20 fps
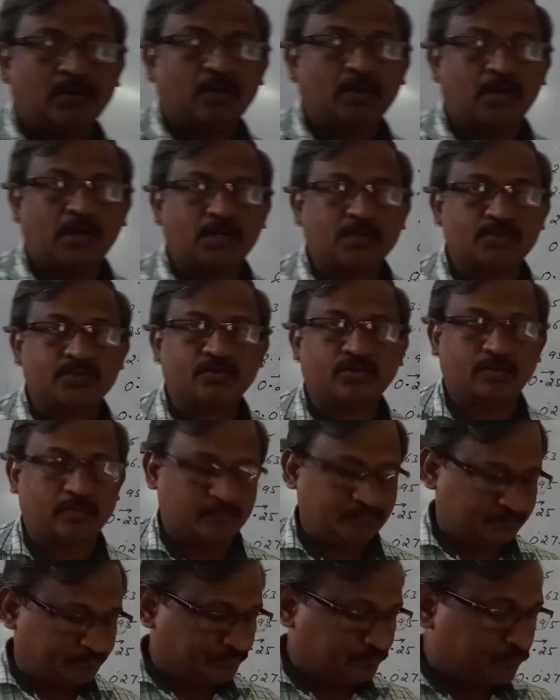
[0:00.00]
Understood?
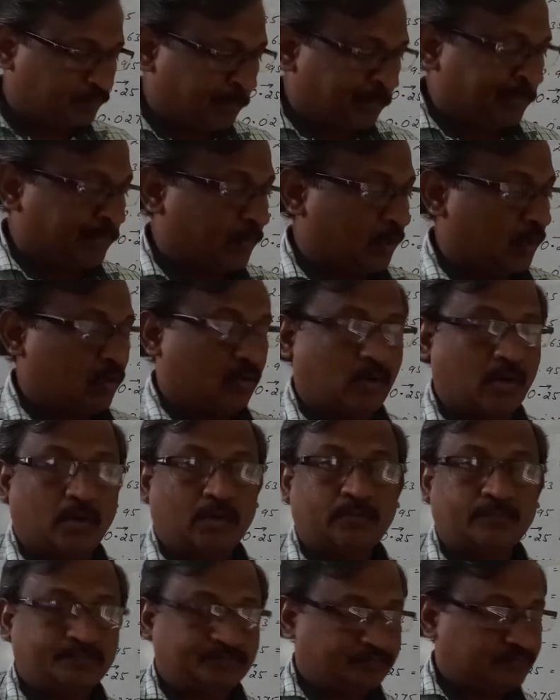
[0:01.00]

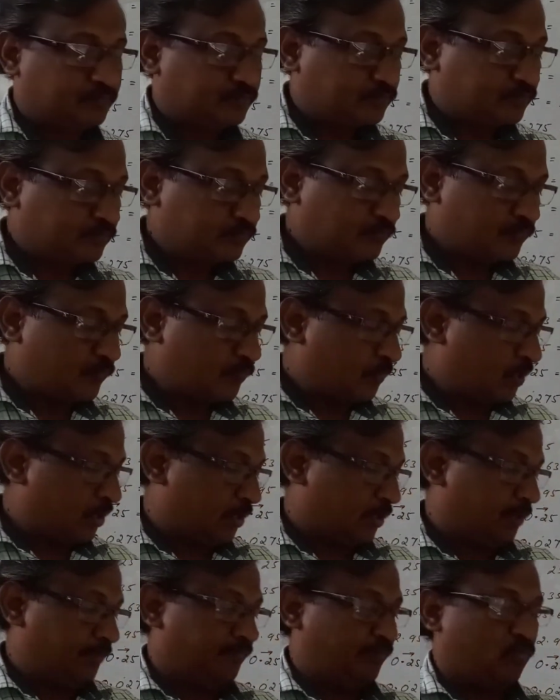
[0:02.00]
Or
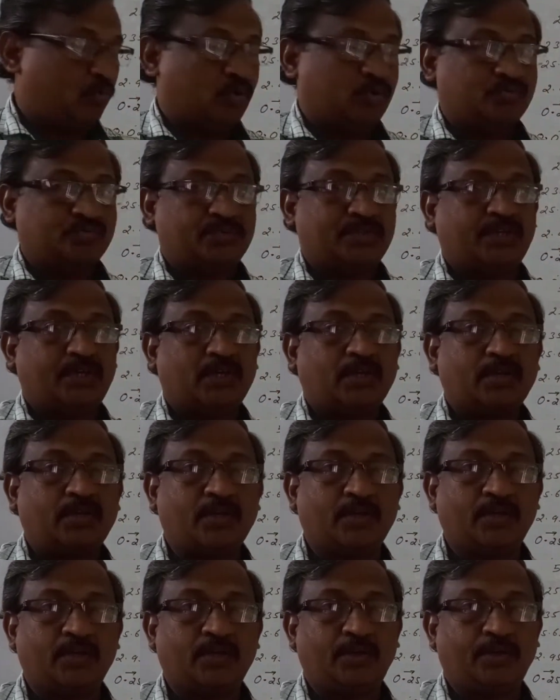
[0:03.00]
if you want to see here,
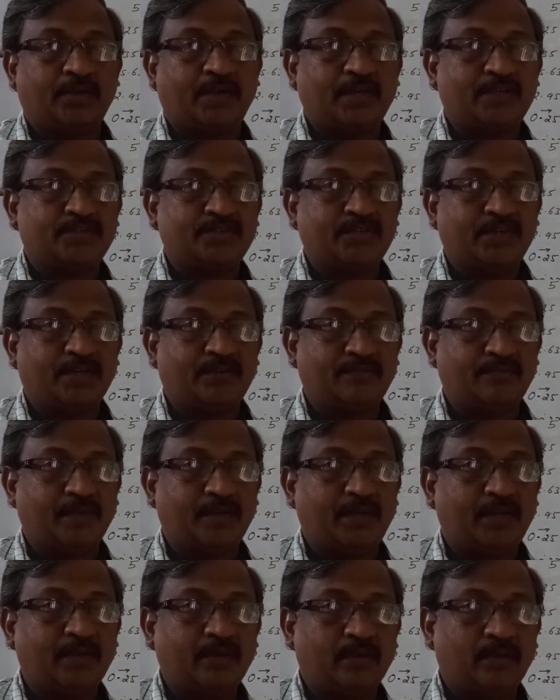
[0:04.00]
you can see it
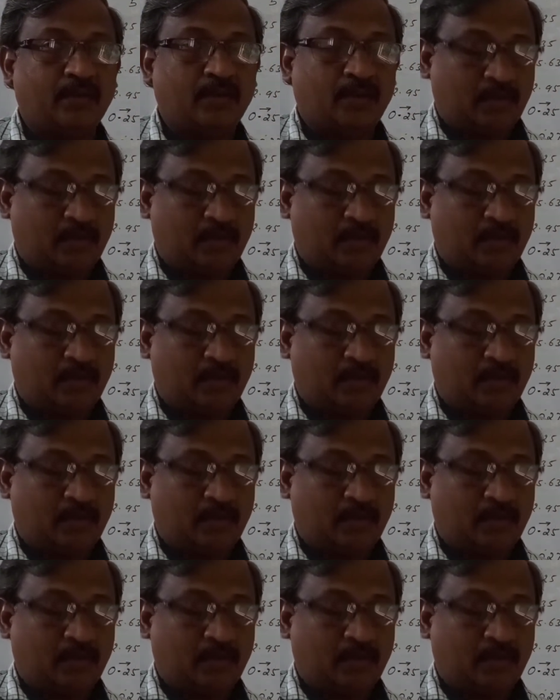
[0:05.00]
very.